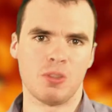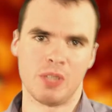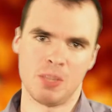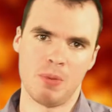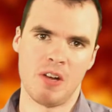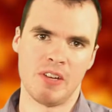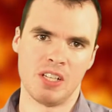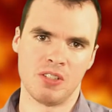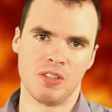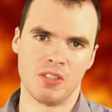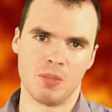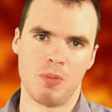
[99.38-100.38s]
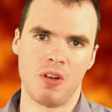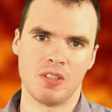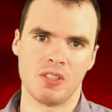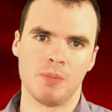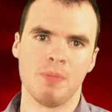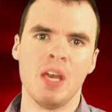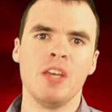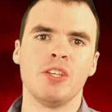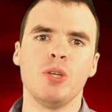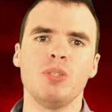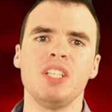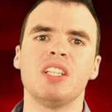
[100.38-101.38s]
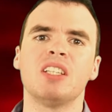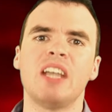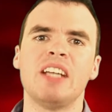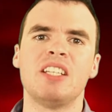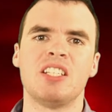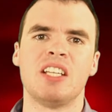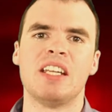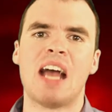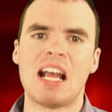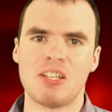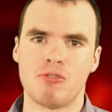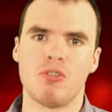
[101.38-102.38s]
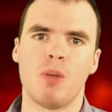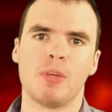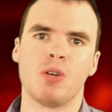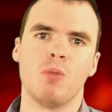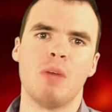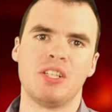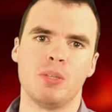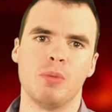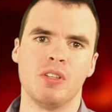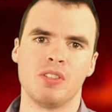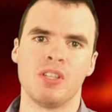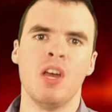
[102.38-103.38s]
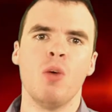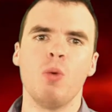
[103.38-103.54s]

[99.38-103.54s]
to experience sunspots. Using the latest in astronomical measurements,